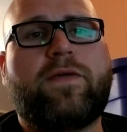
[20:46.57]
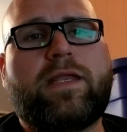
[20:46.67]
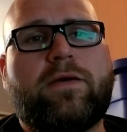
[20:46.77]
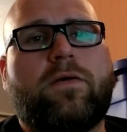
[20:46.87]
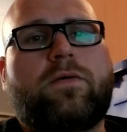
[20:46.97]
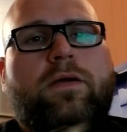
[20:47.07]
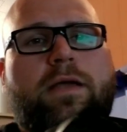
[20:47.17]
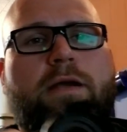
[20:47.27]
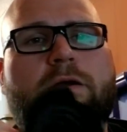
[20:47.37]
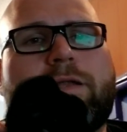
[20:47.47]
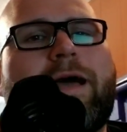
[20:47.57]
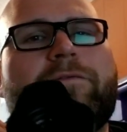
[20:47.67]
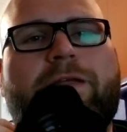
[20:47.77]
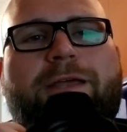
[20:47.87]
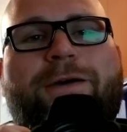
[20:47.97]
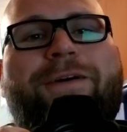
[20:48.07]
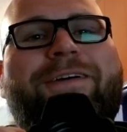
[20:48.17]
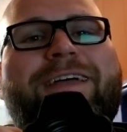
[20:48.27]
video or not video,